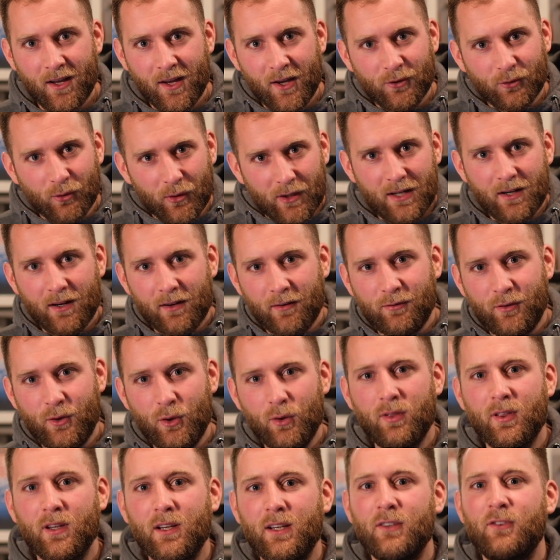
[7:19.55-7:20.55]
So here are a
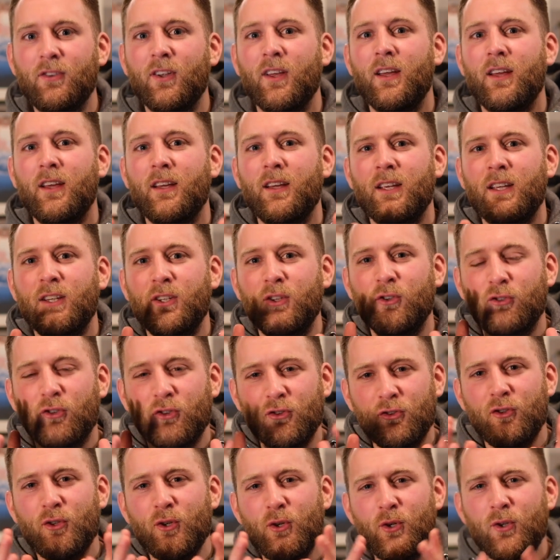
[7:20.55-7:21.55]
few things you
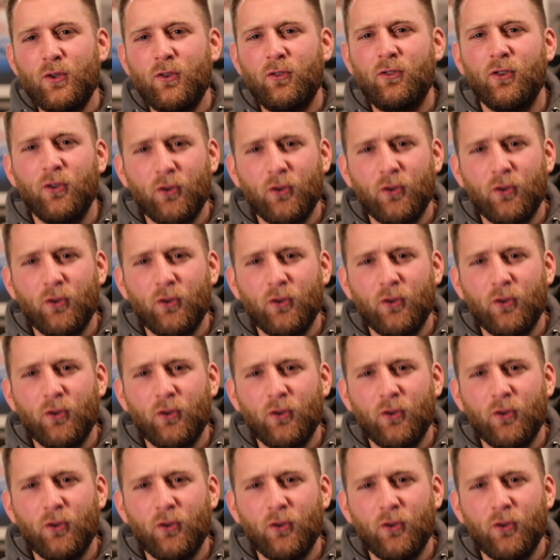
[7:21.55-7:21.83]
should use,